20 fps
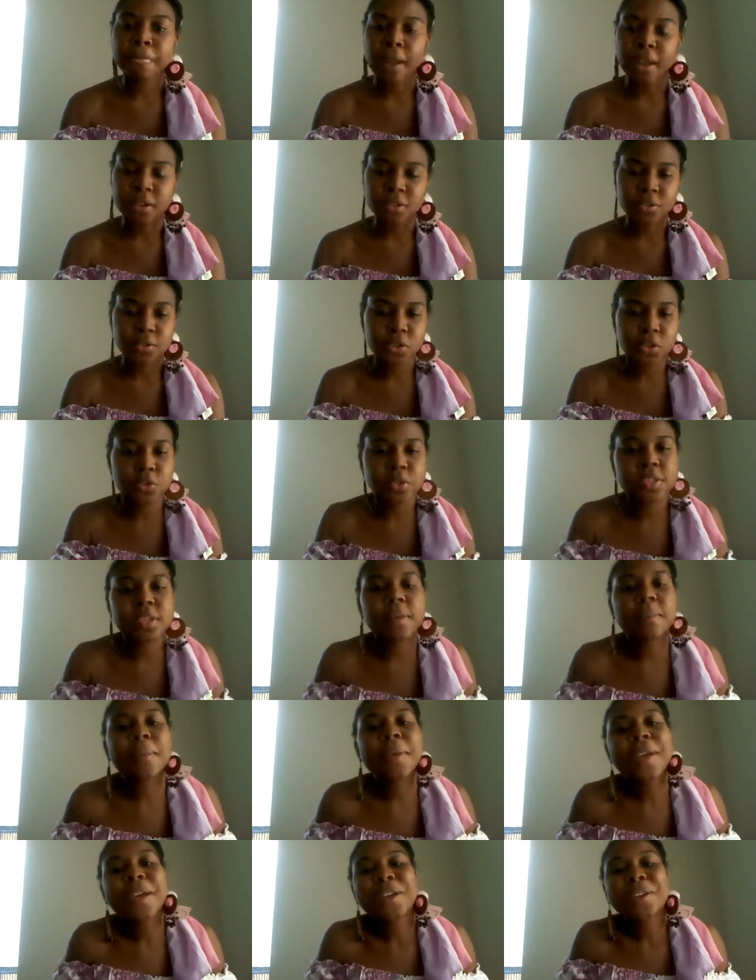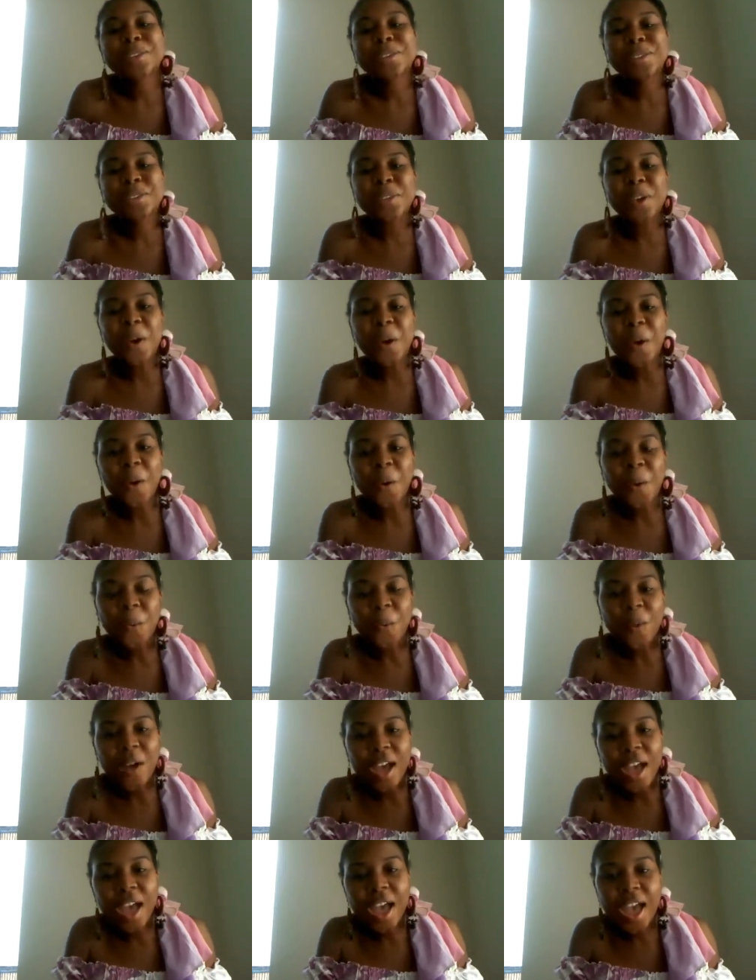I do use them.
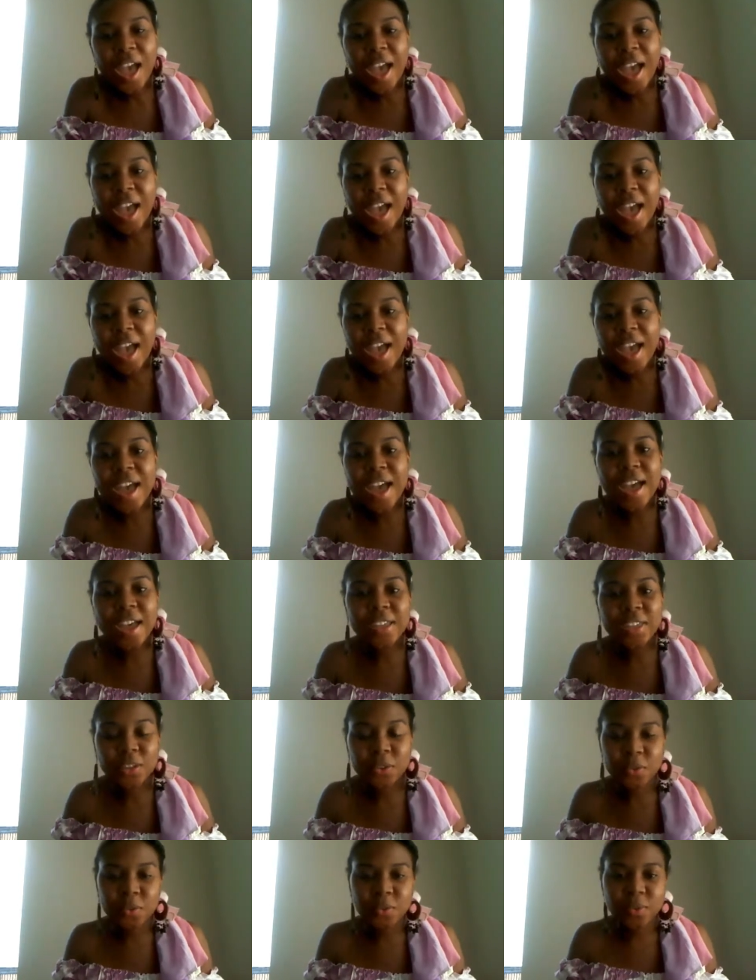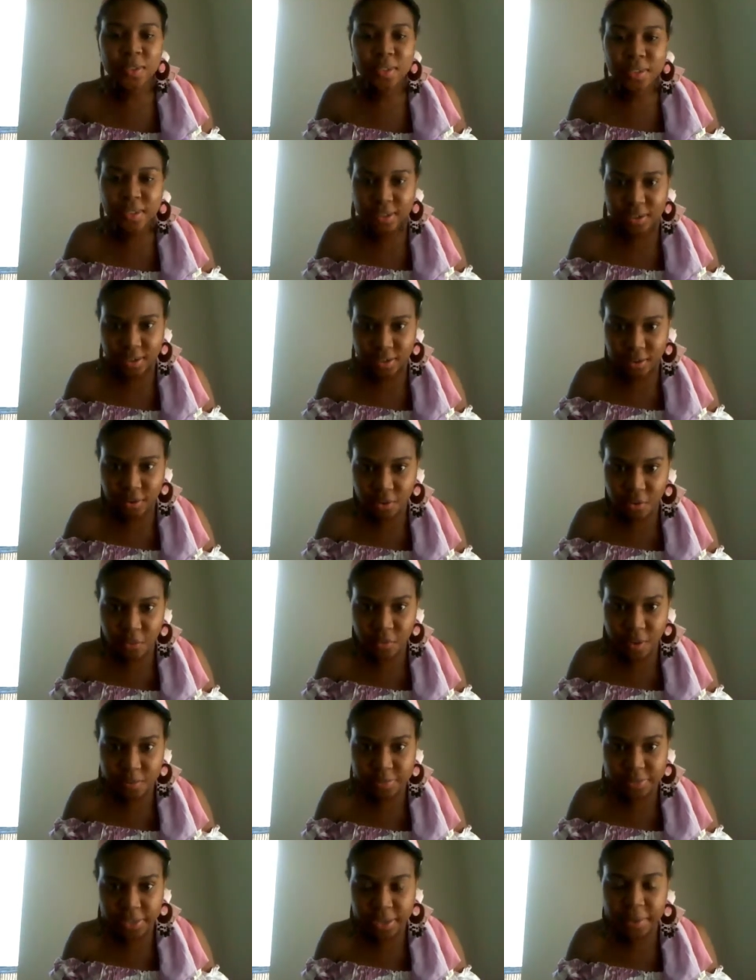So, you can get your own
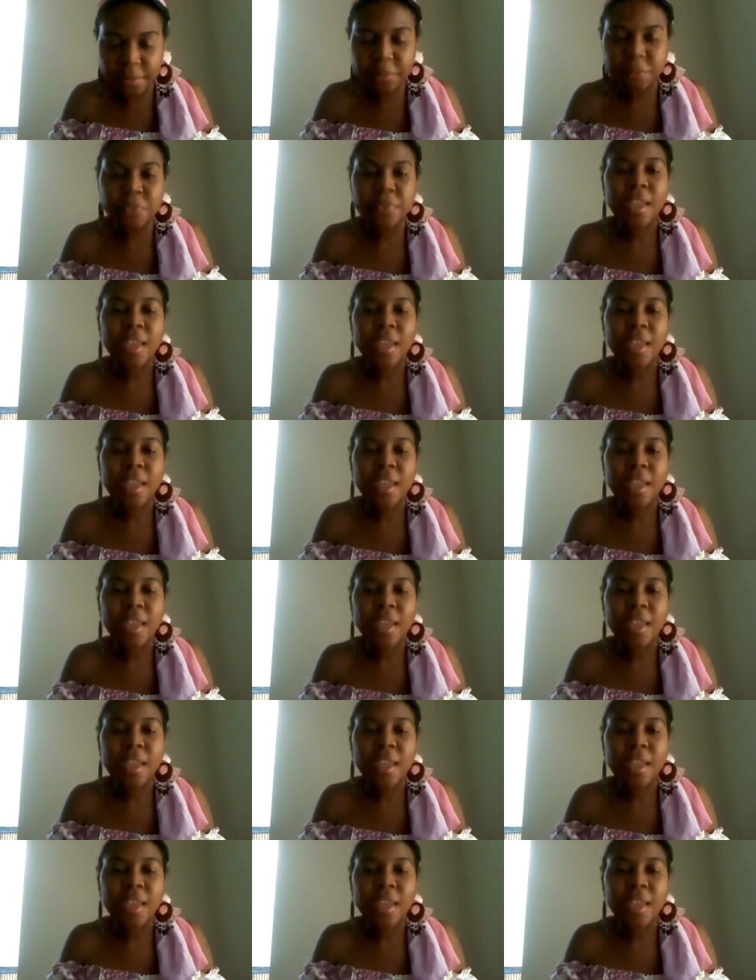website.